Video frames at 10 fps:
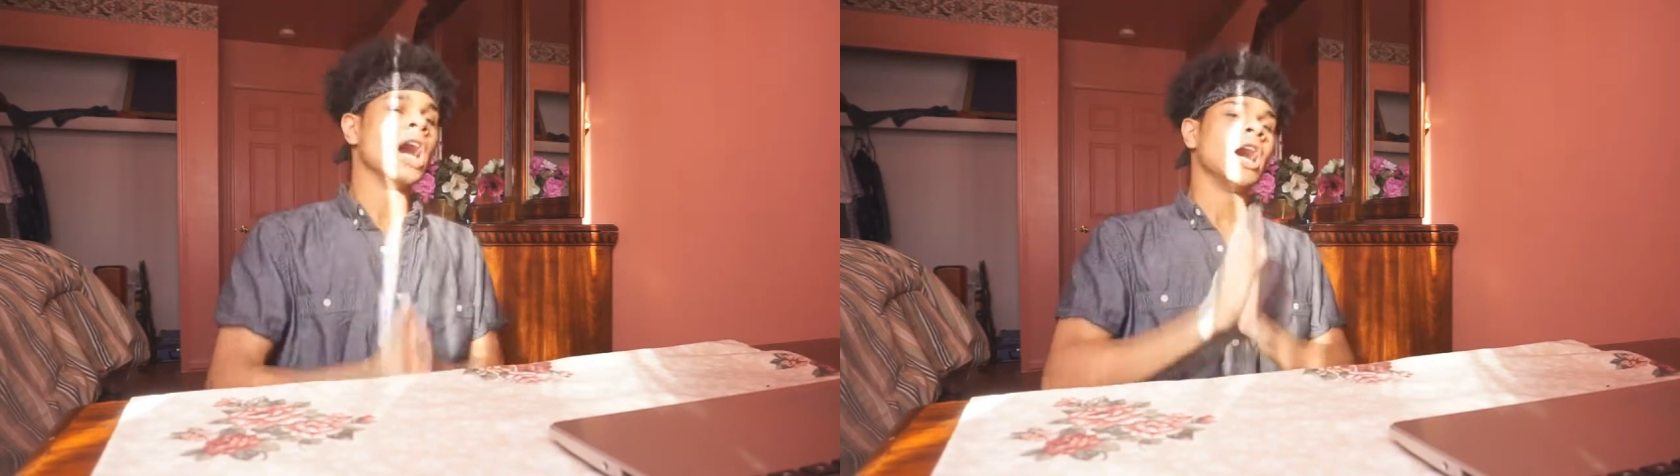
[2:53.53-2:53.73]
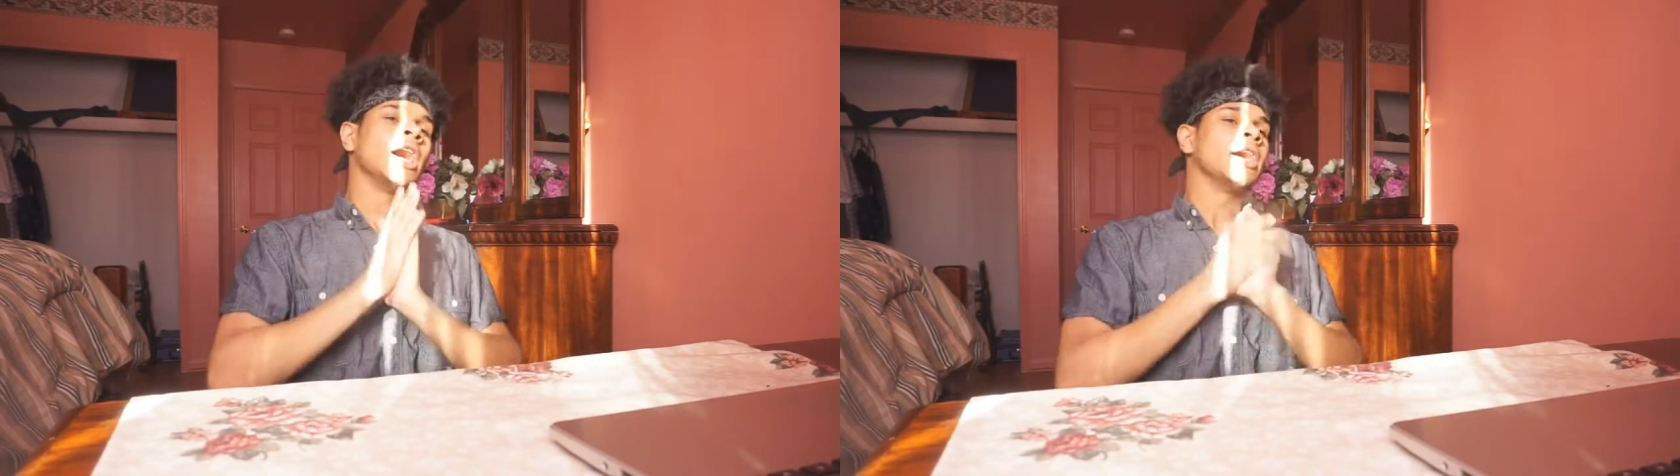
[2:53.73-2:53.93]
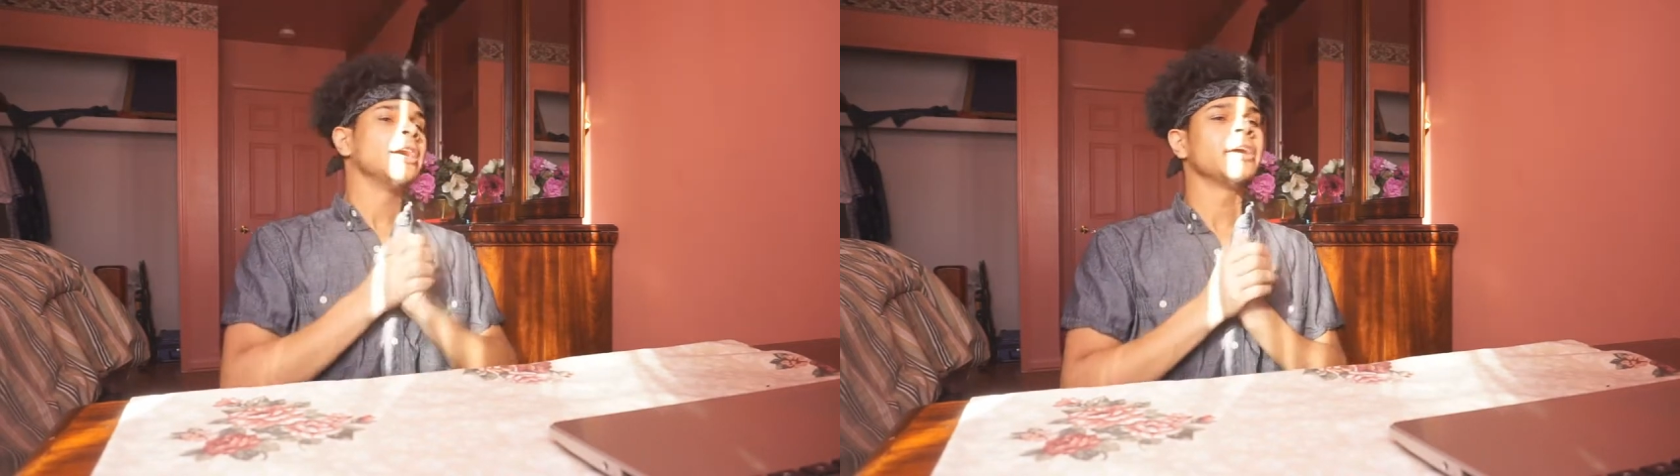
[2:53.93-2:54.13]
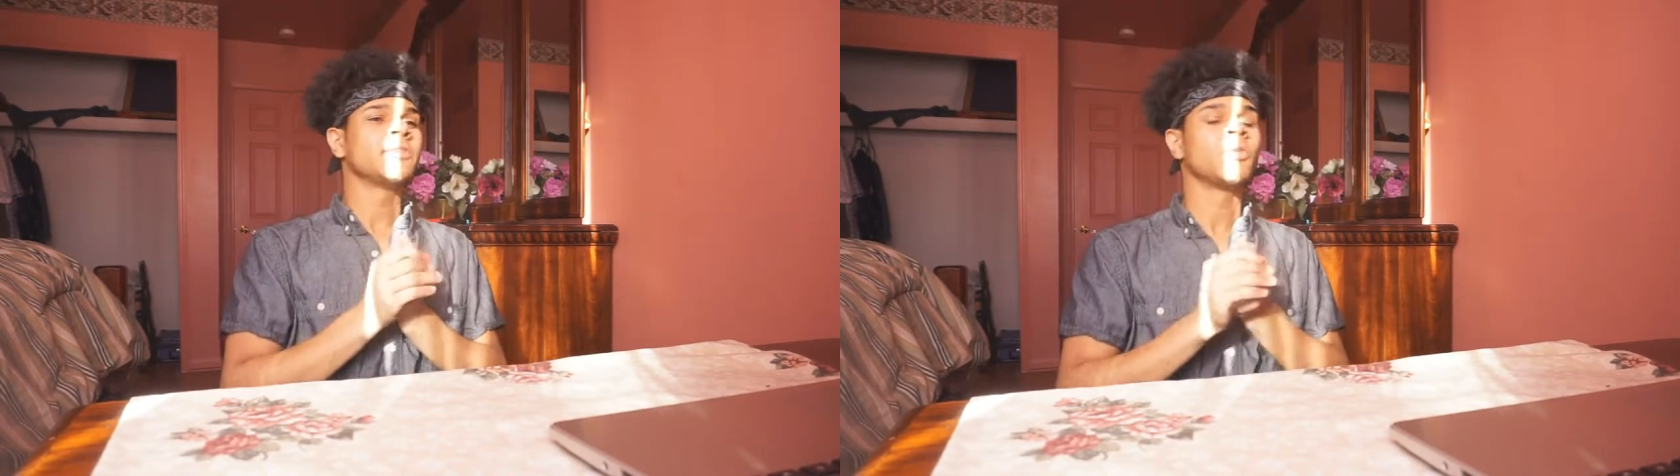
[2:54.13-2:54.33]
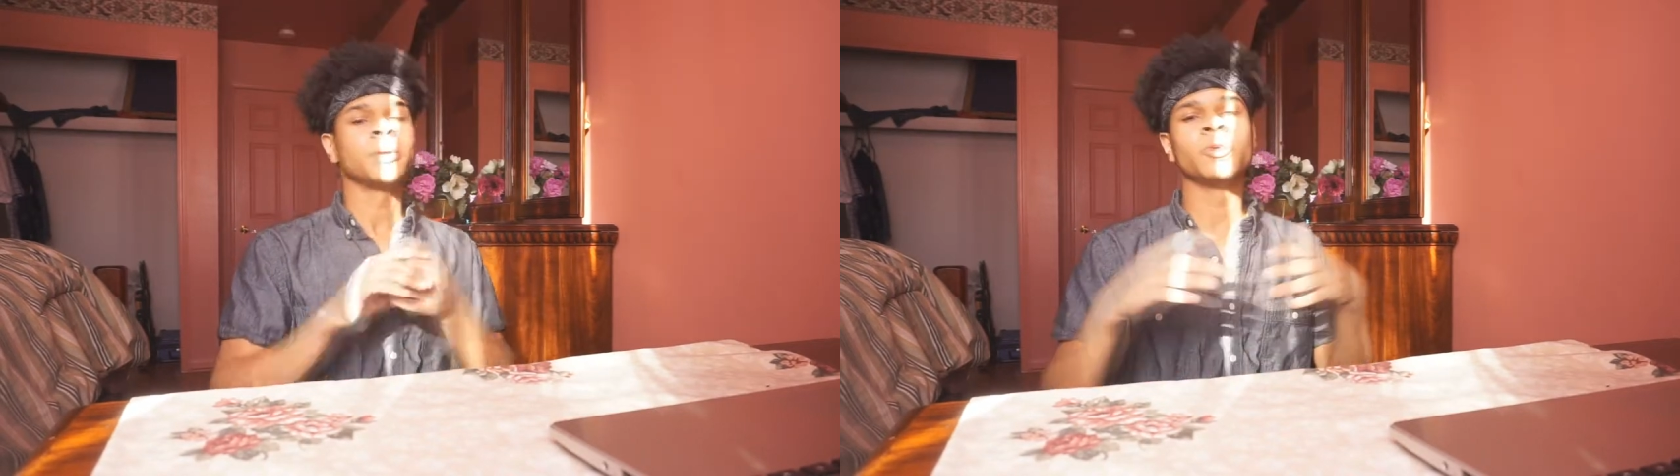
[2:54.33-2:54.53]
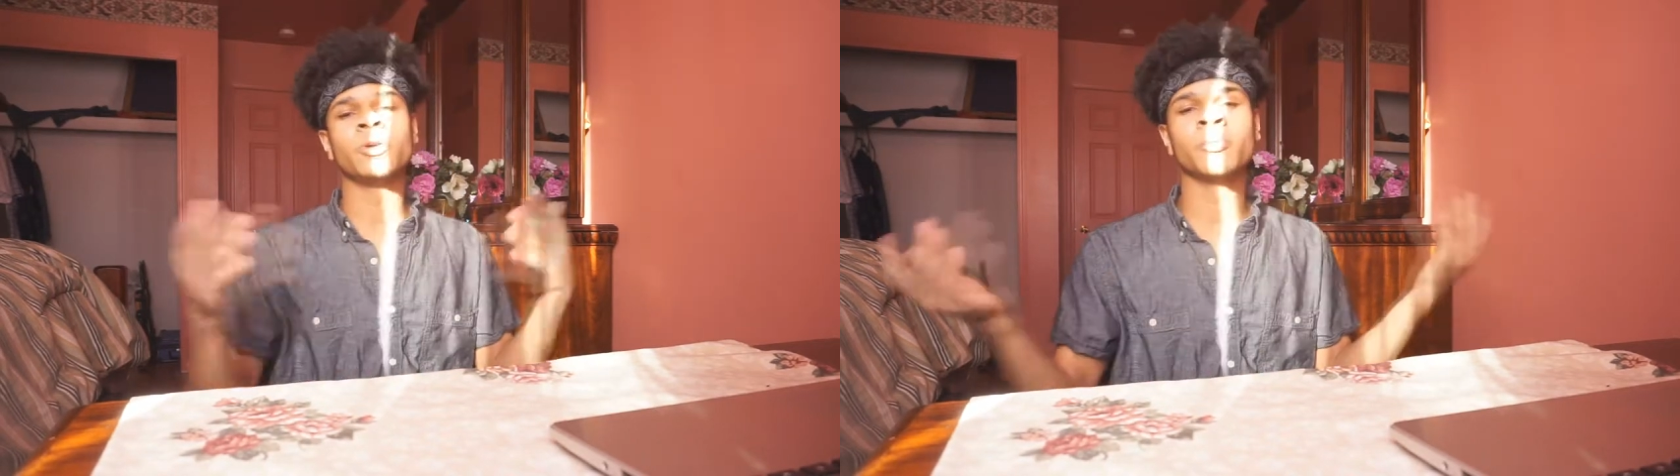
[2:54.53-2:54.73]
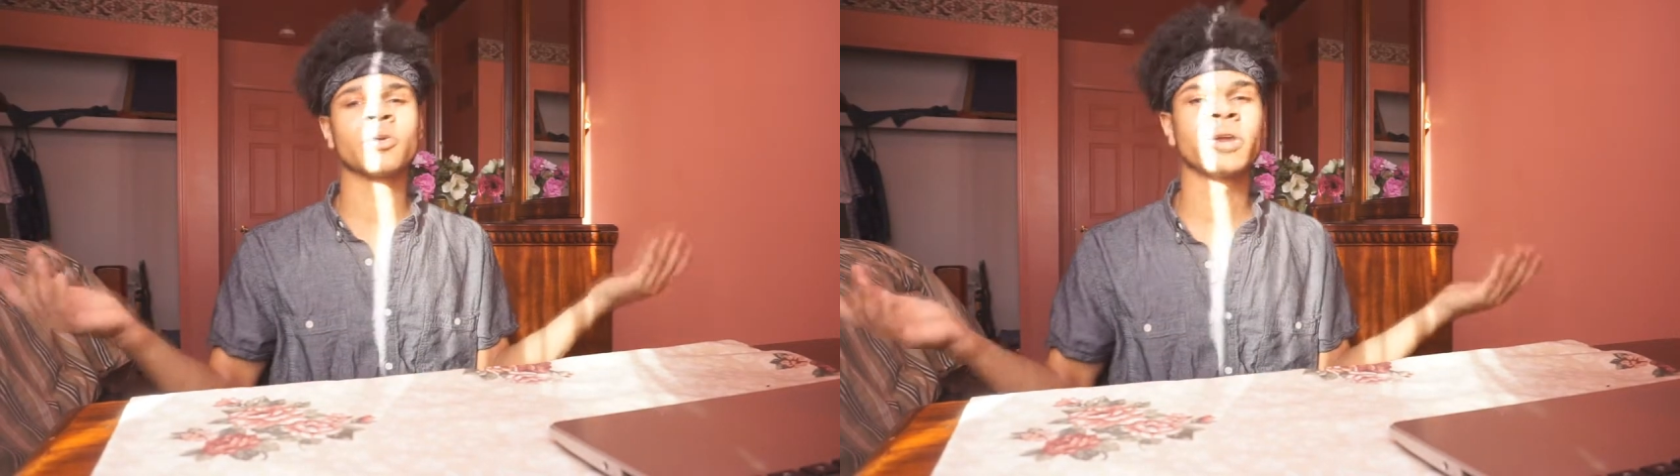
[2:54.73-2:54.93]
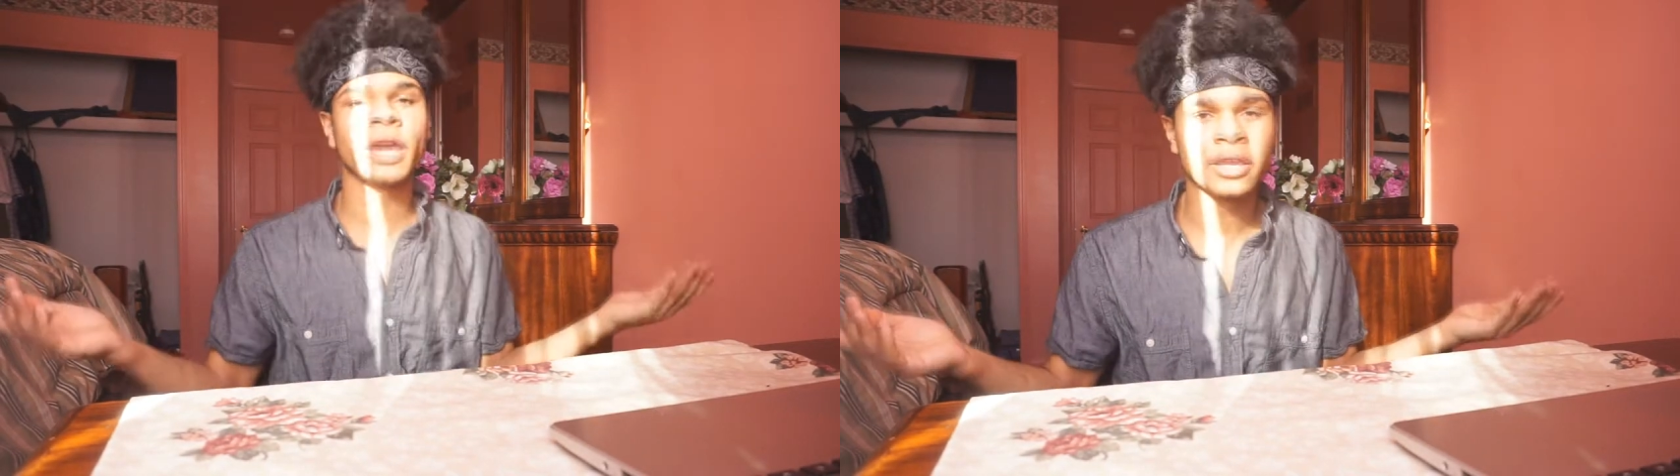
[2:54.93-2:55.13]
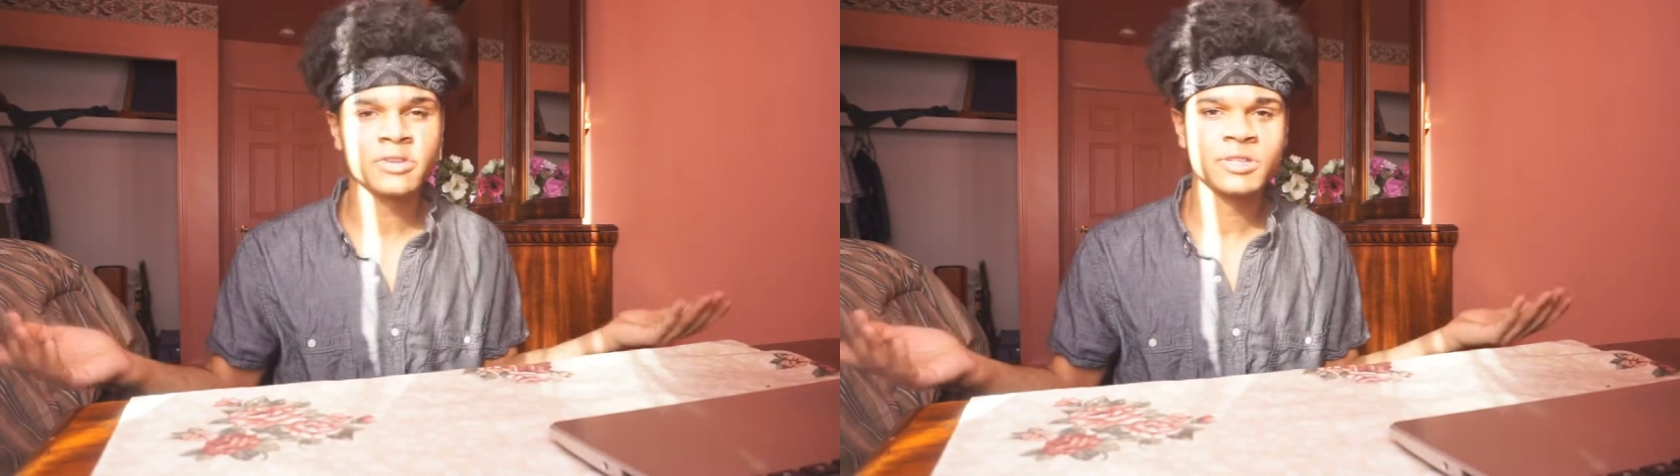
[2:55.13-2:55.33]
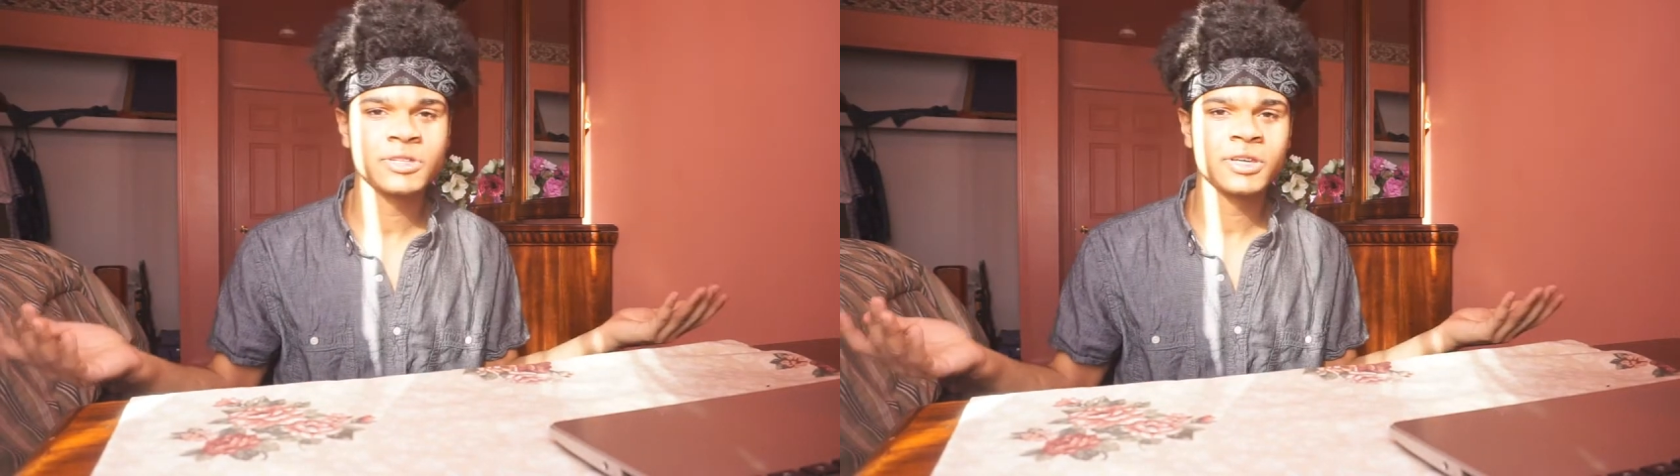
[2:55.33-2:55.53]
Uh, if you want me to do any more
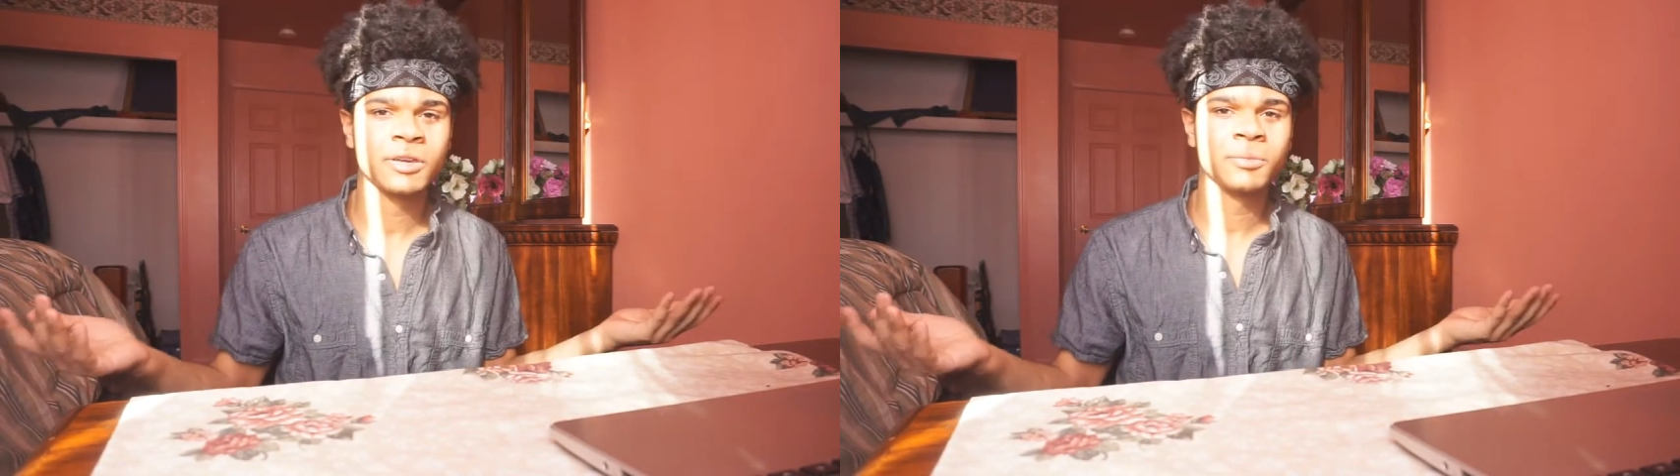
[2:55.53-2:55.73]
reactions,